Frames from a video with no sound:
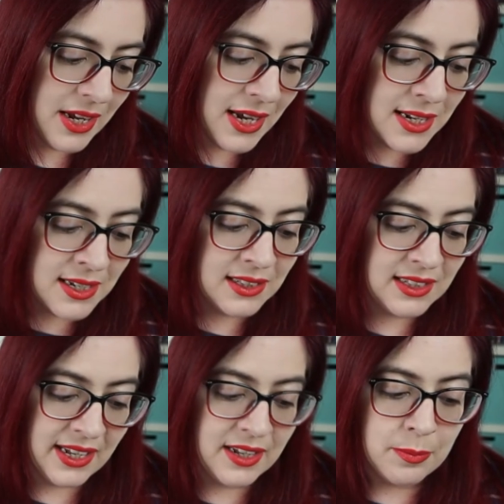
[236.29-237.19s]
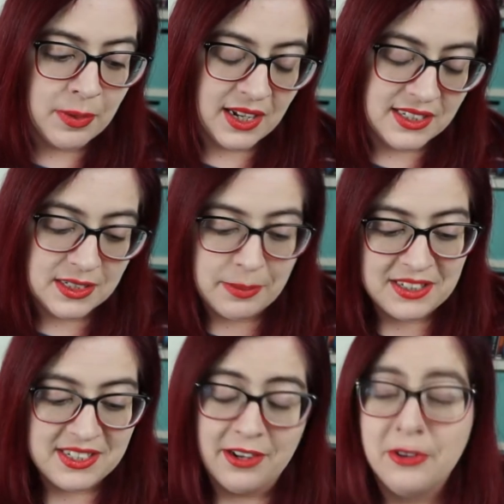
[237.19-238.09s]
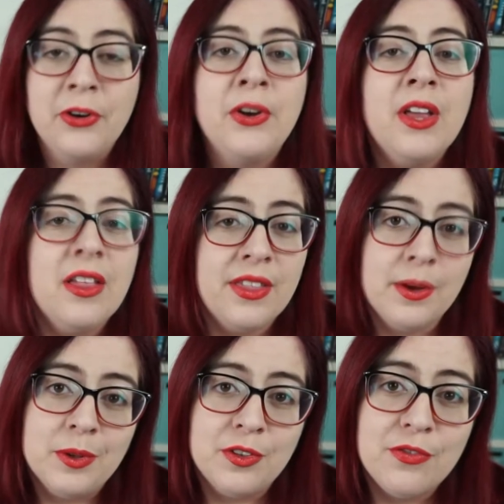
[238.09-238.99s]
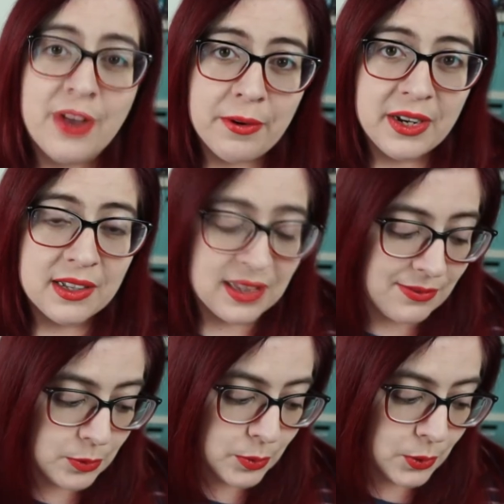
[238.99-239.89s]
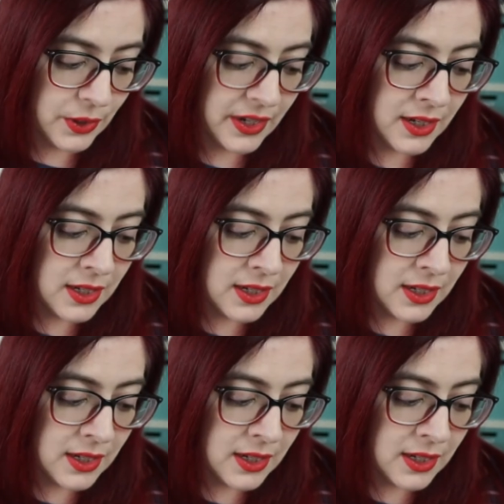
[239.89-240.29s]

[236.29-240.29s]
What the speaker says: in a land blighted by terror, there was a very clever boy.